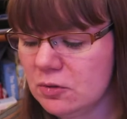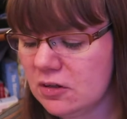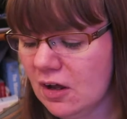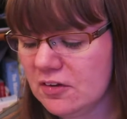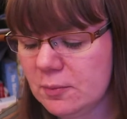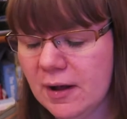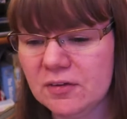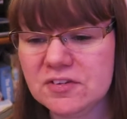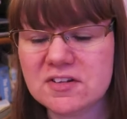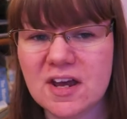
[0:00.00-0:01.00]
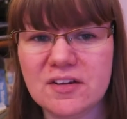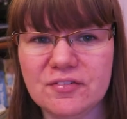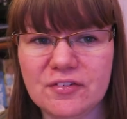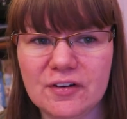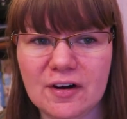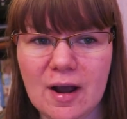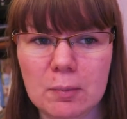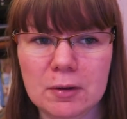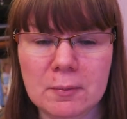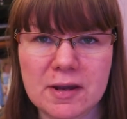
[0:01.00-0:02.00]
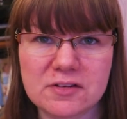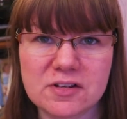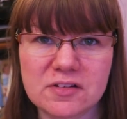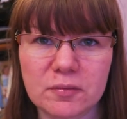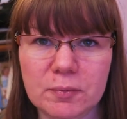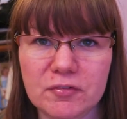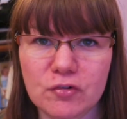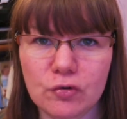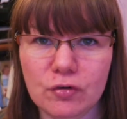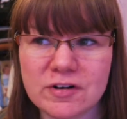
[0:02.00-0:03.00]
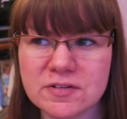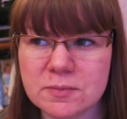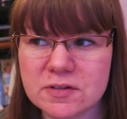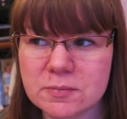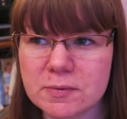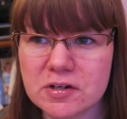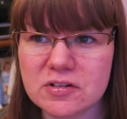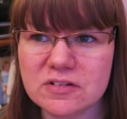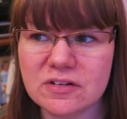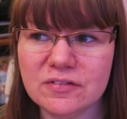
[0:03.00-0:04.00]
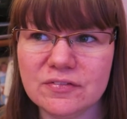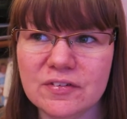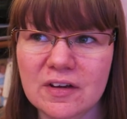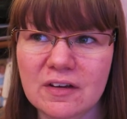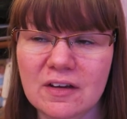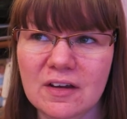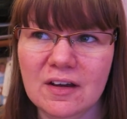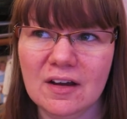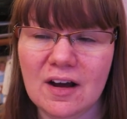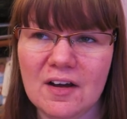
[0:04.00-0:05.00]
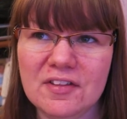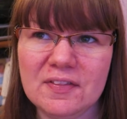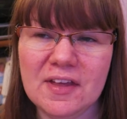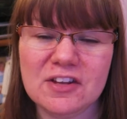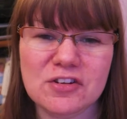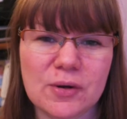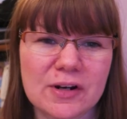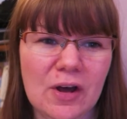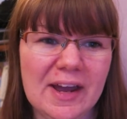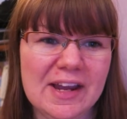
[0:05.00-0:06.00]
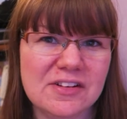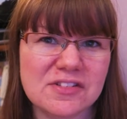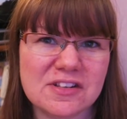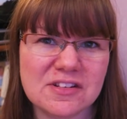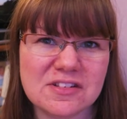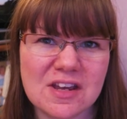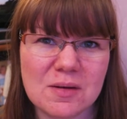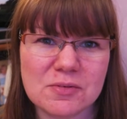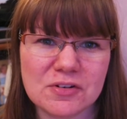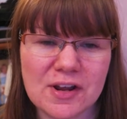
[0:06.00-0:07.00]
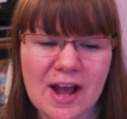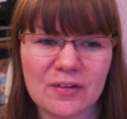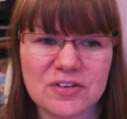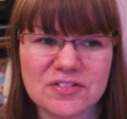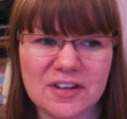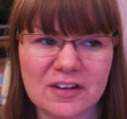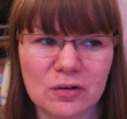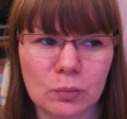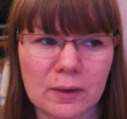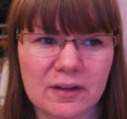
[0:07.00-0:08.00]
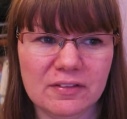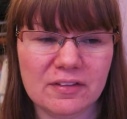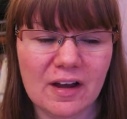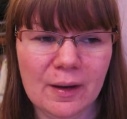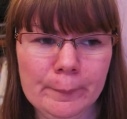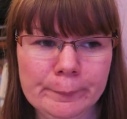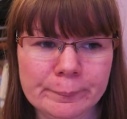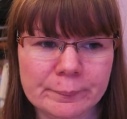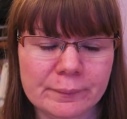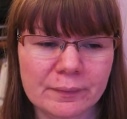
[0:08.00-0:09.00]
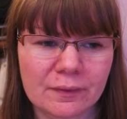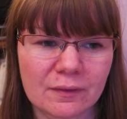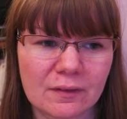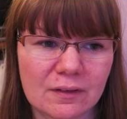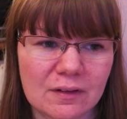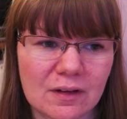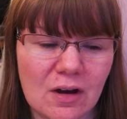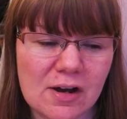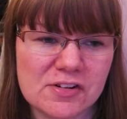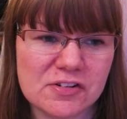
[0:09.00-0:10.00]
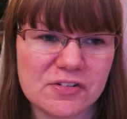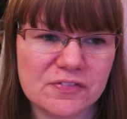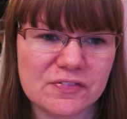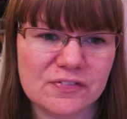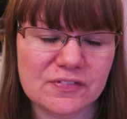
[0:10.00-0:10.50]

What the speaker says: would like to be able to stay for a couple of meetings before Christmas, because of, I think they're doing like hints and tips on how to deal with kind of